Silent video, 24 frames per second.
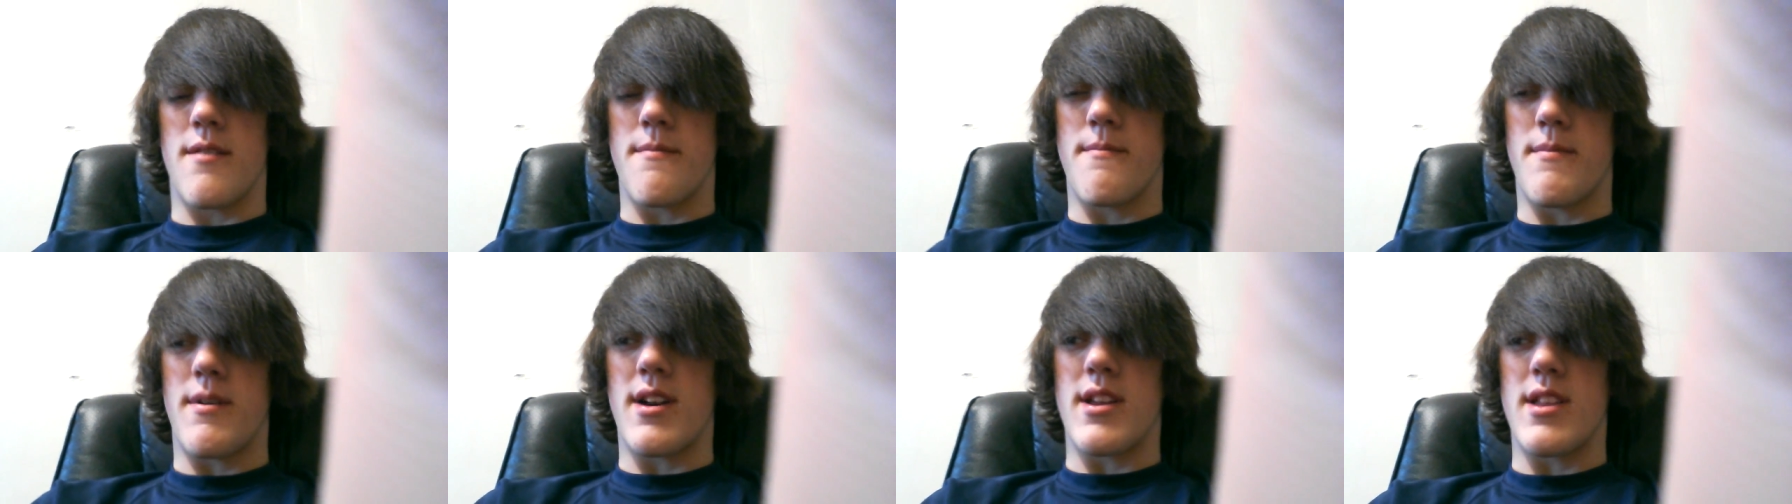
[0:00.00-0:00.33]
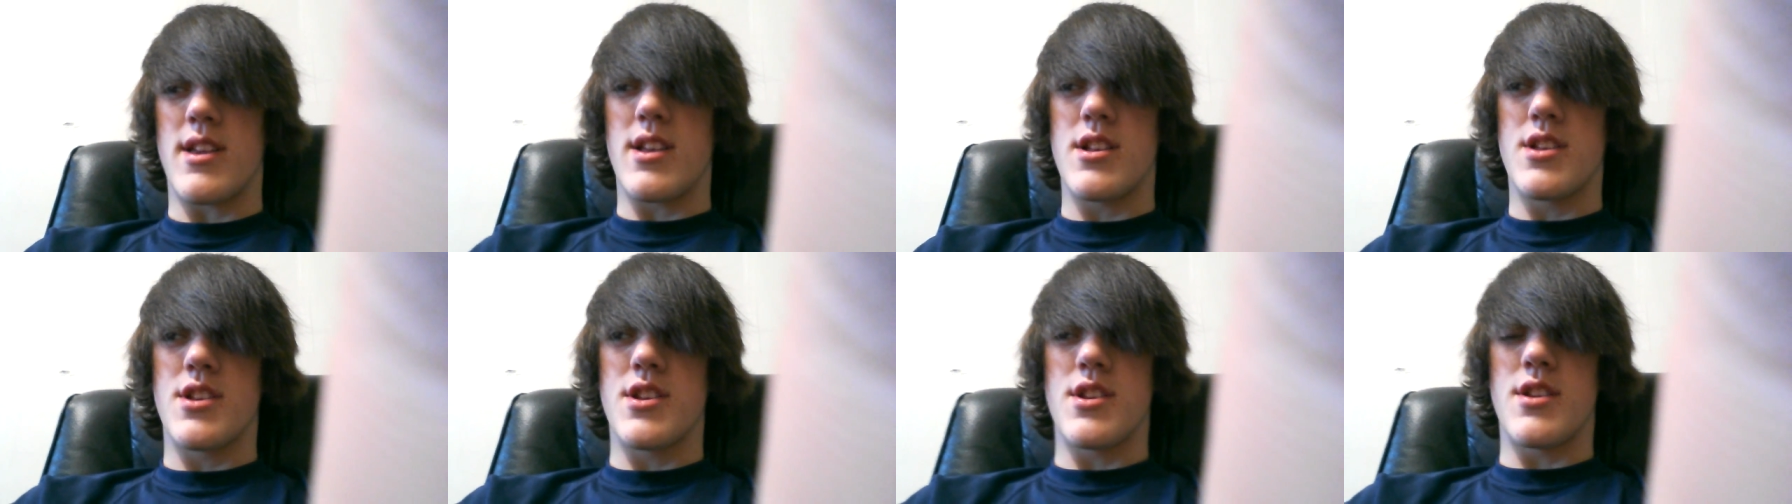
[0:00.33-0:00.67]
I'll
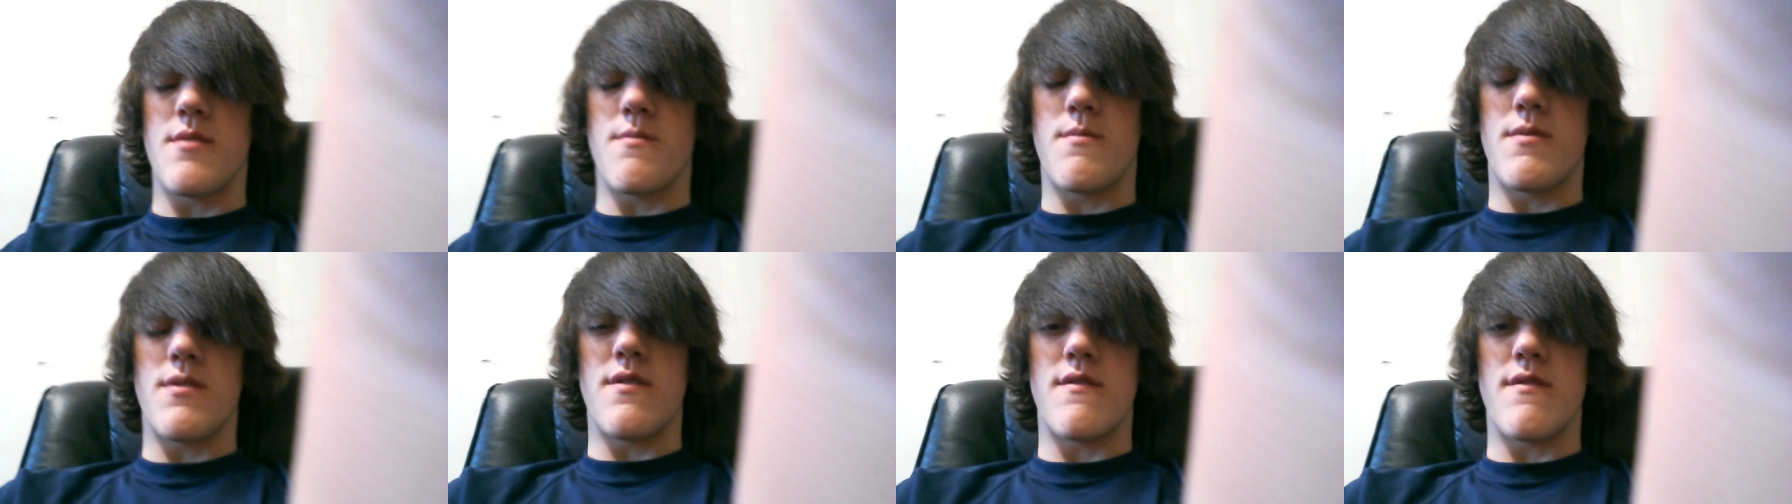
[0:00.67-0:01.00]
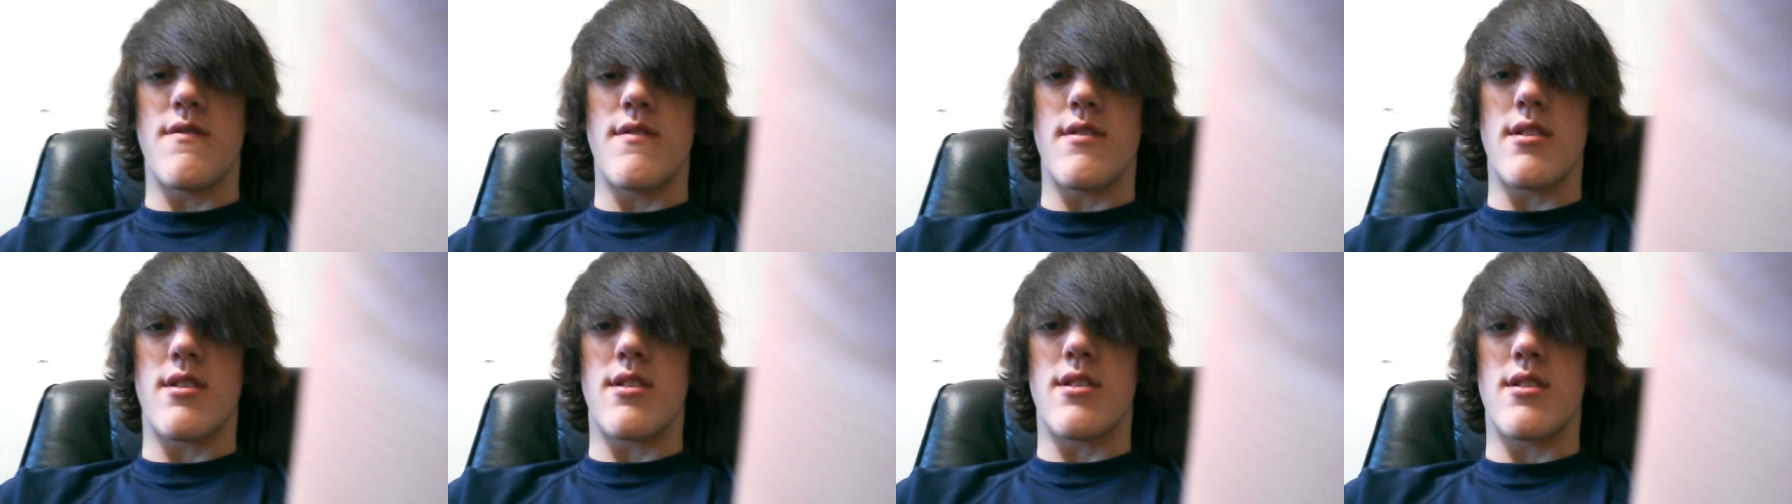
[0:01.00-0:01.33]
buy an HD
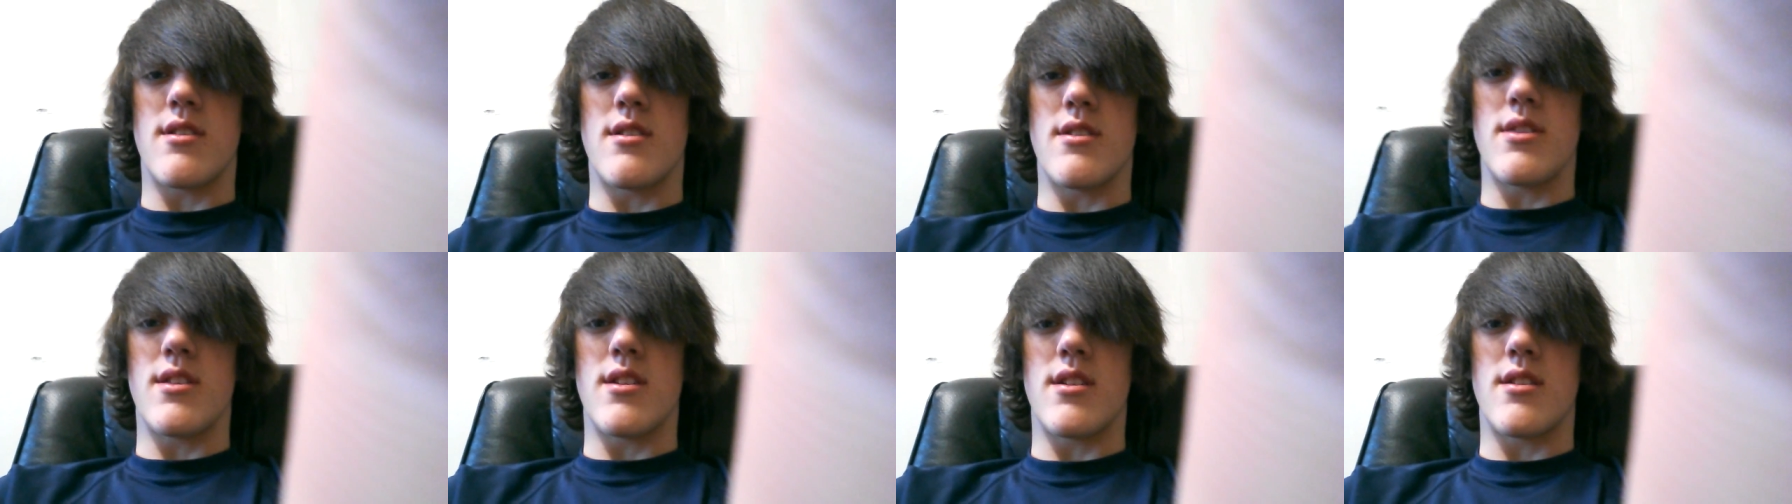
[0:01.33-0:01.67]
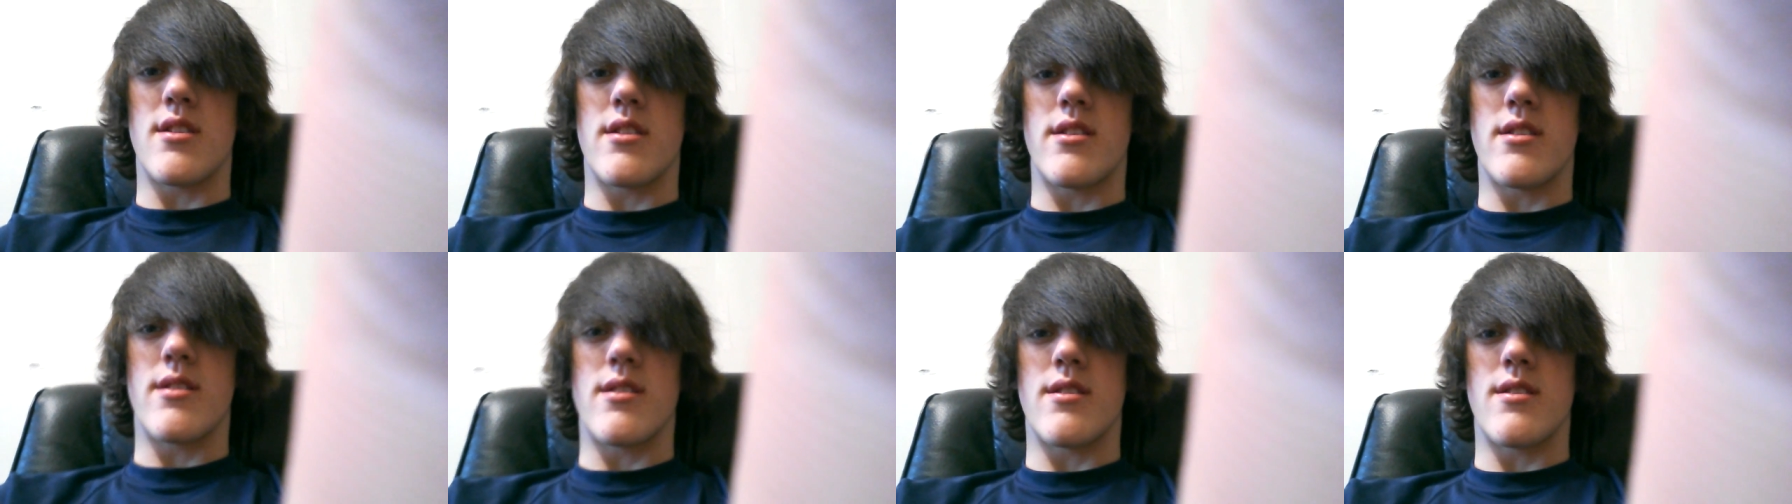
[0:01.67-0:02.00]
PVR and
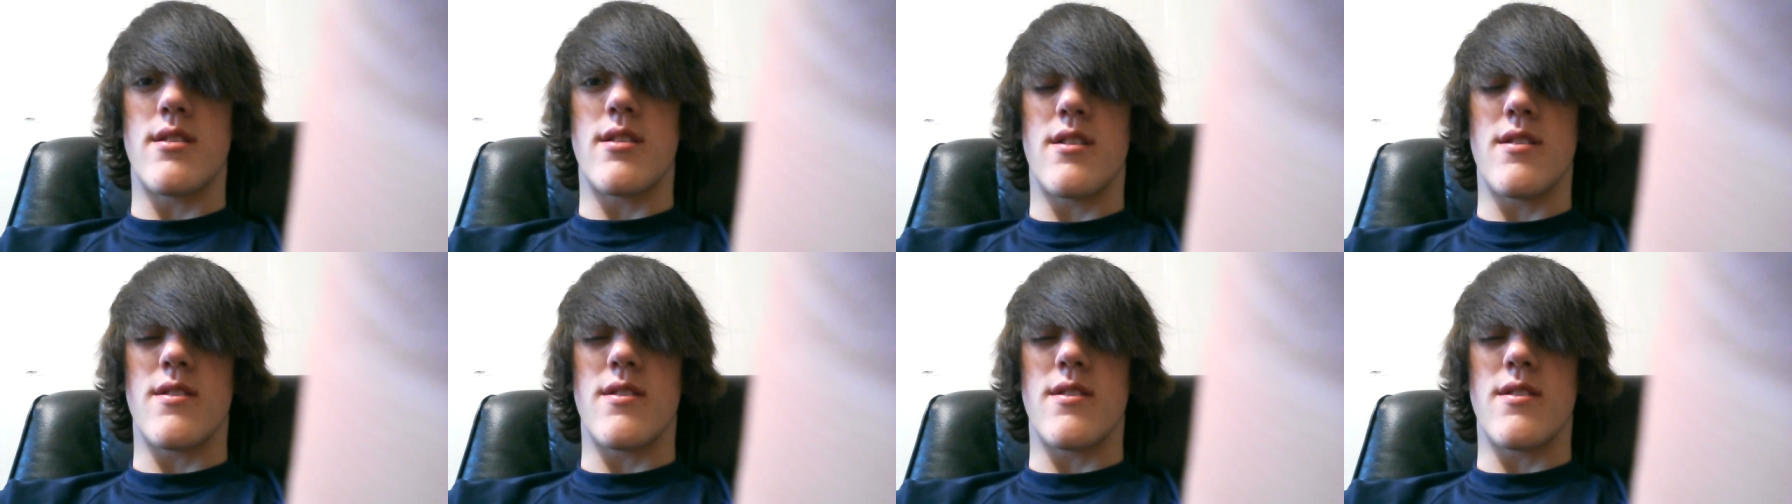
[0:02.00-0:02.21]
then